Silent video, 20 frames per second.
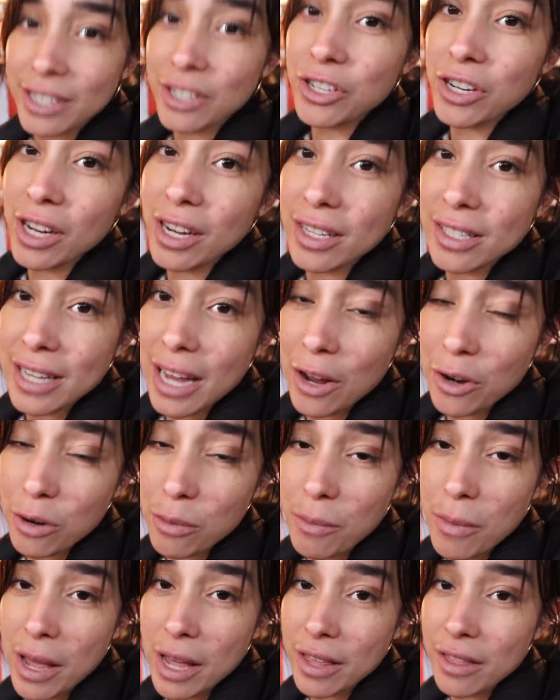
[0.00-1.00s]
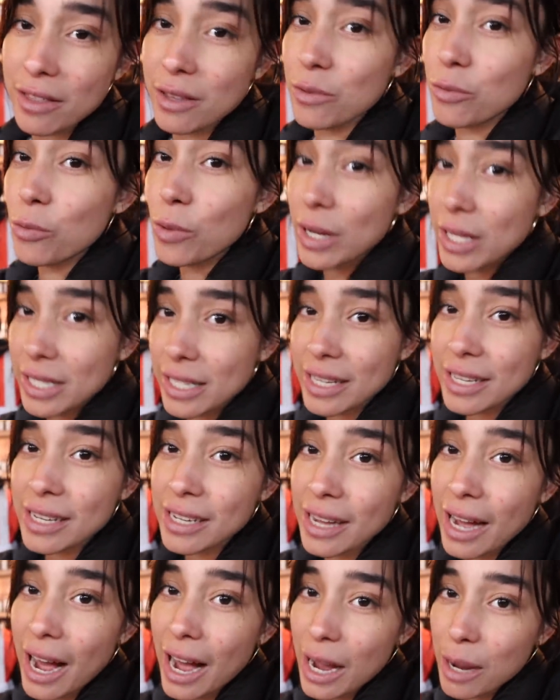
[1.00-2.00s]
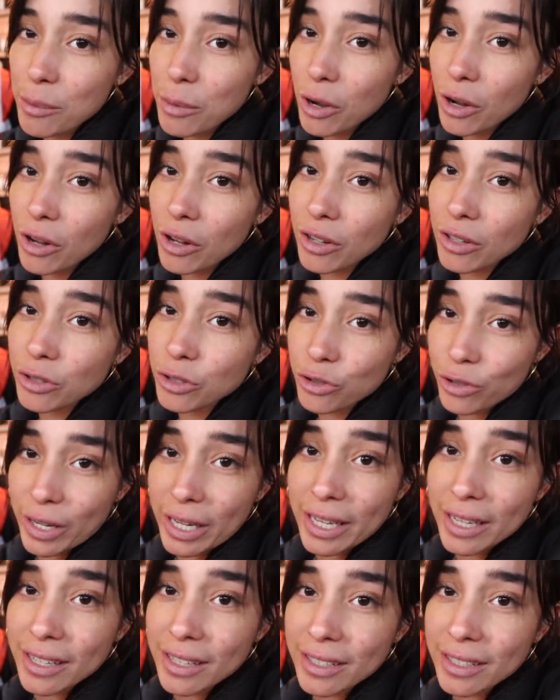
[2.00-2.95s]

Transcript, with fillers: teaching us how to make the whiskey highball drink.